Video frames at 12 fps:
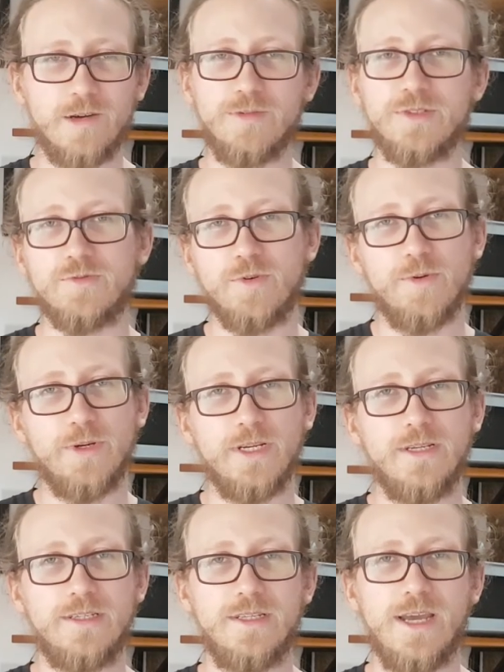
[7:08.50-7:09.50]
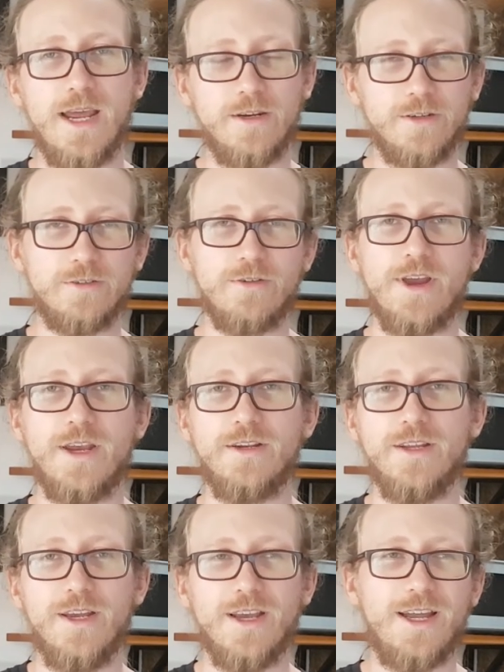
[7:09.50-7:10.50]
I was screwing into the end grain
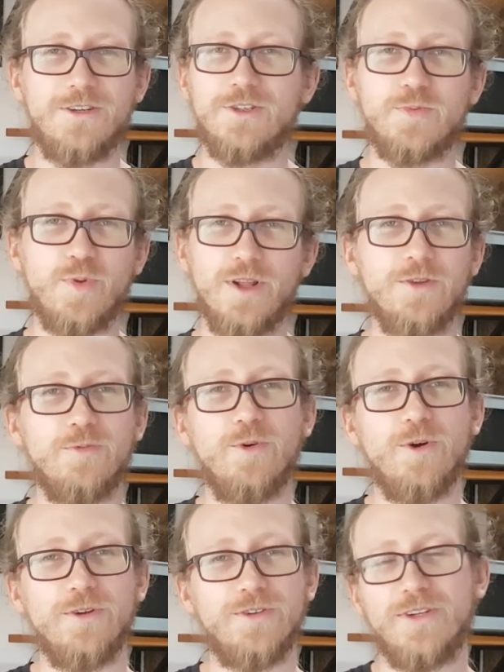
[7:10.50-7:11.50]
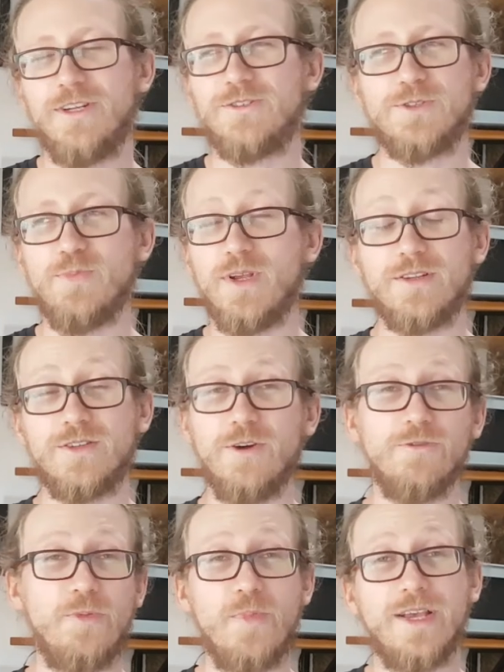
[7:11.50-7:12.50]
and just split the wood. I just made a
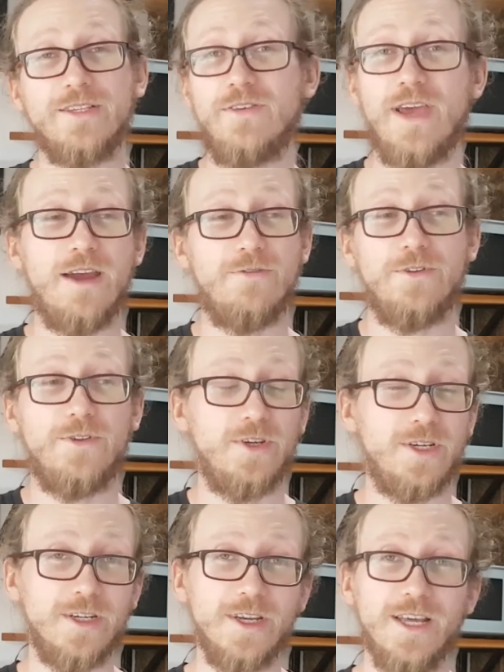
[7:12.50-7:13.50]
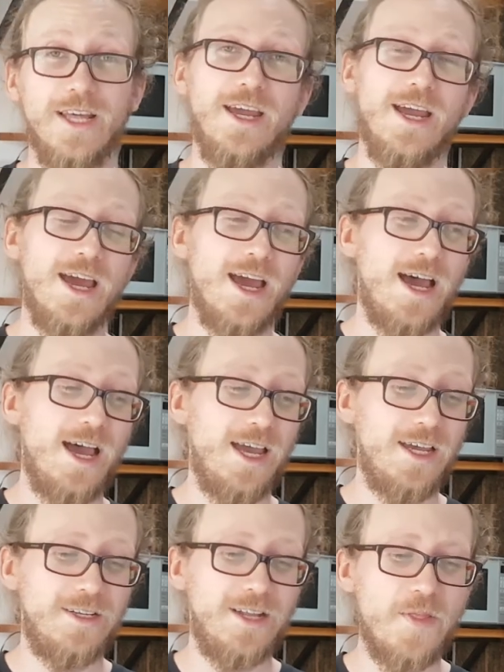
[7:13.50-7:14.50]
total mess of everything.
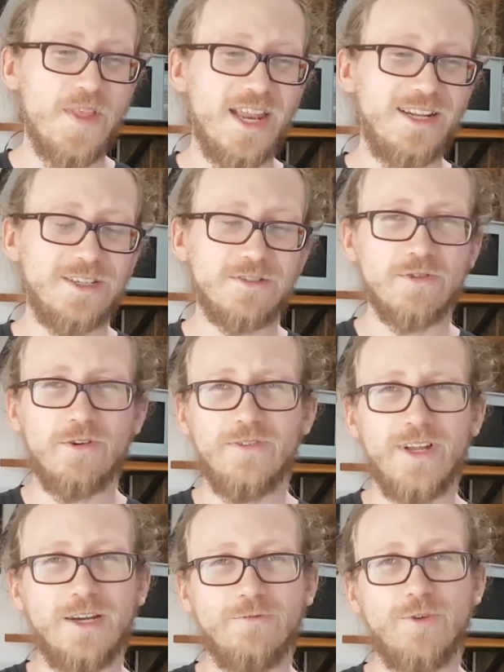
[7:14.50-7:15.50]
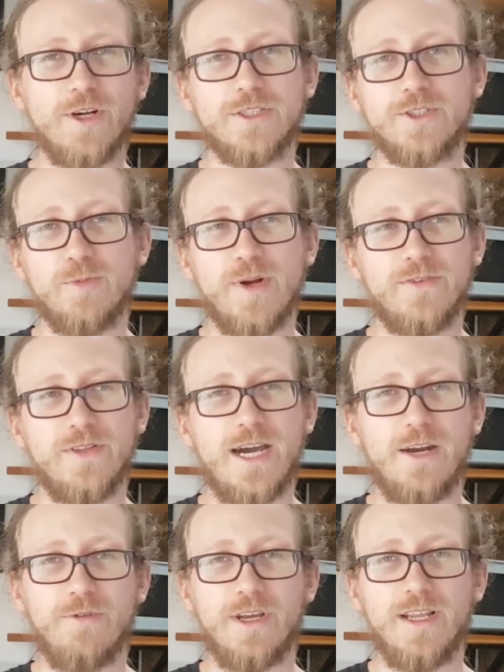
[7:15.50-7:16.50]
Um, and then in a sort of like rush job after that,
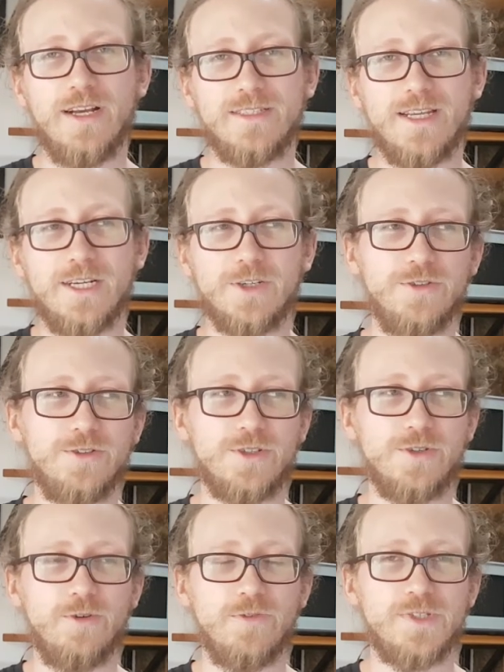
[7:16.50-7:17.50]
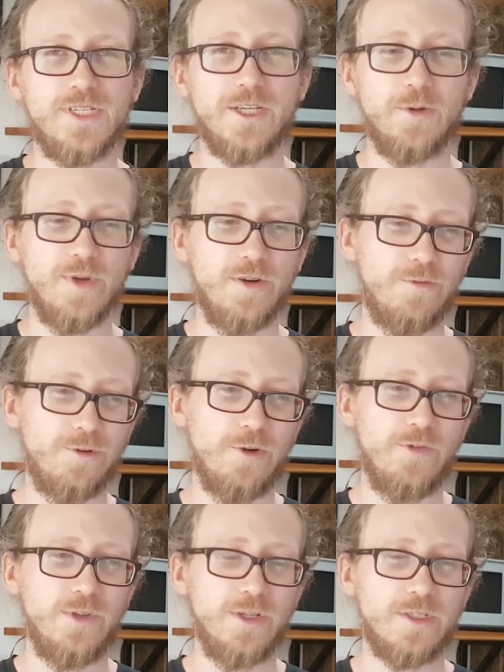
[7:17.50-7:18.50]
I realized that I could just sort of stick a bit of wood
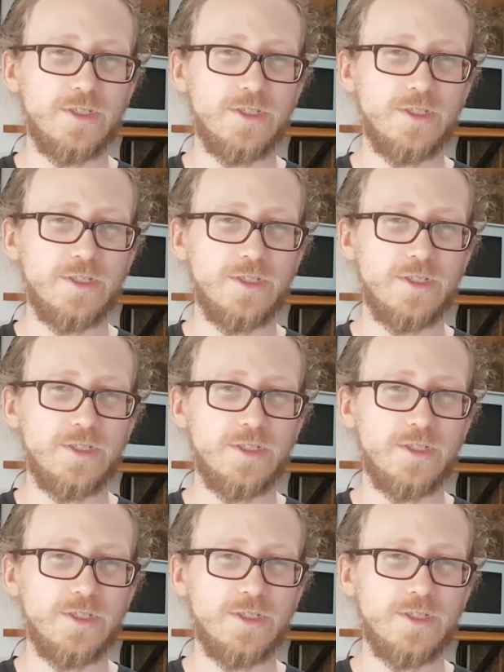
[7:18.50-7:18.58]
over the